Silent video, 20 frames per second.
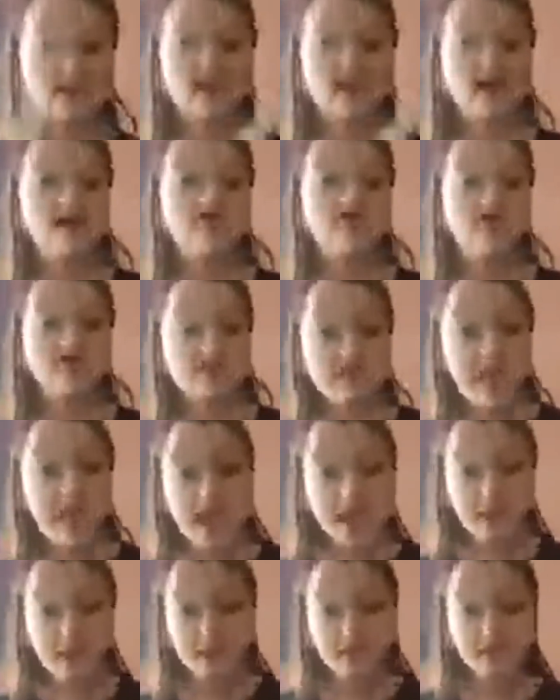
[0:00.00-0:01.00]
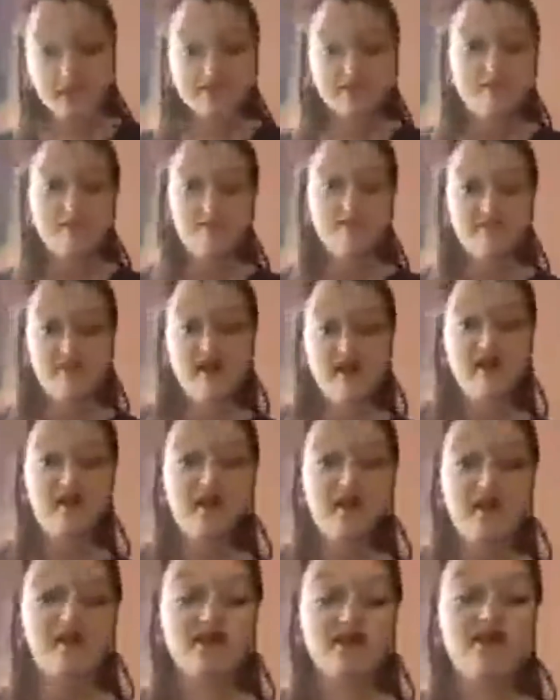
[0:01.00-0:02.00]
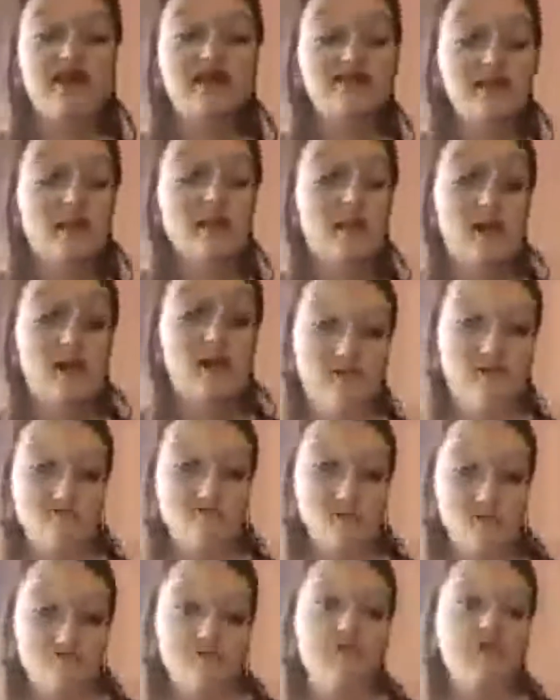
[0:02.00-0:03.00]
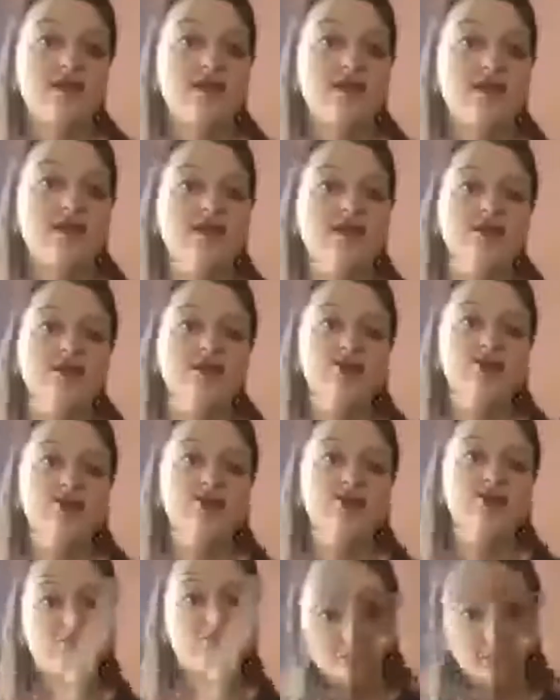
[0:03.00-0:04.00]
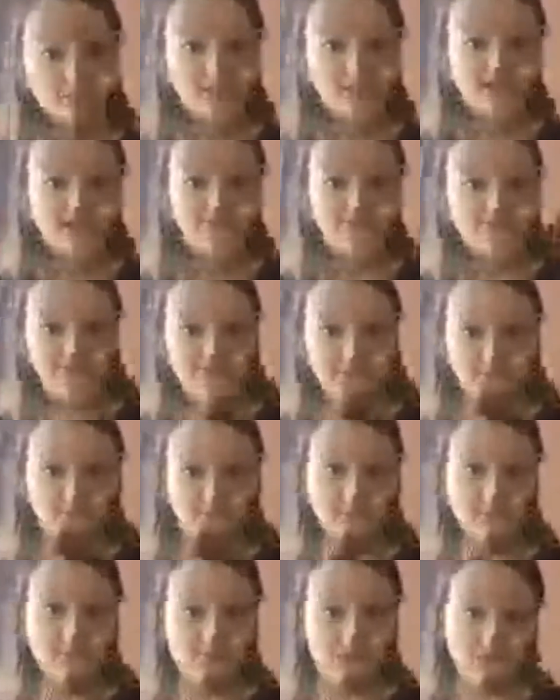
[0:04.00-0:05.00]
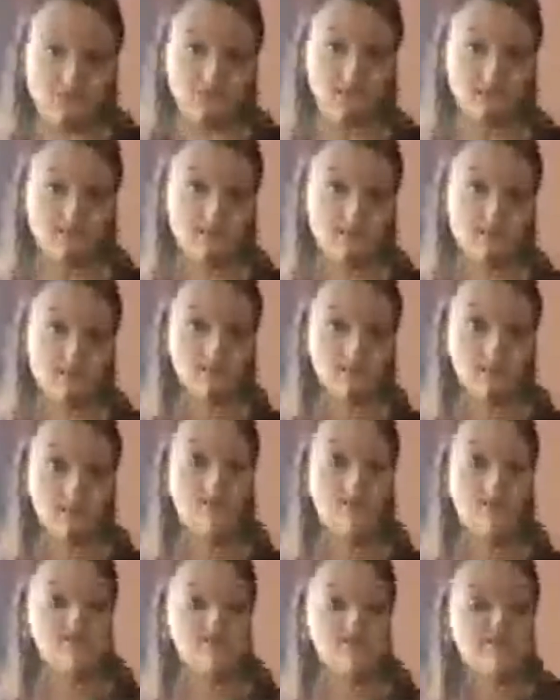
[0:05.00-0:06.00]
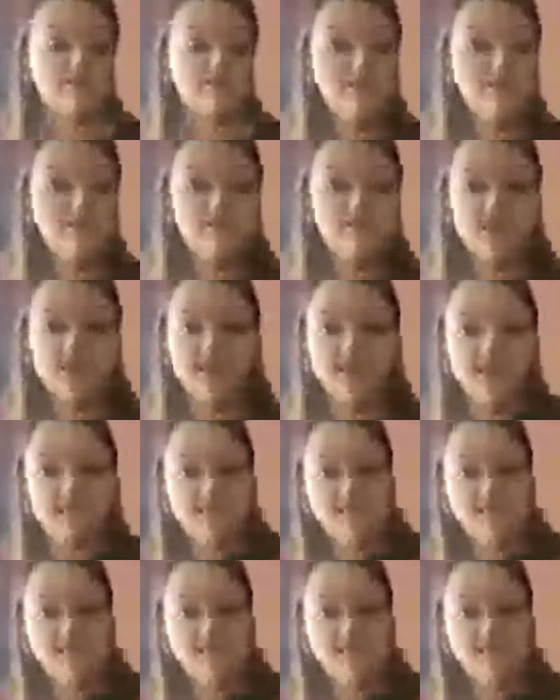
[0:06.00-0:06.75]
of sounds from our violin. So that's why we have different levels of strings that create different pitches.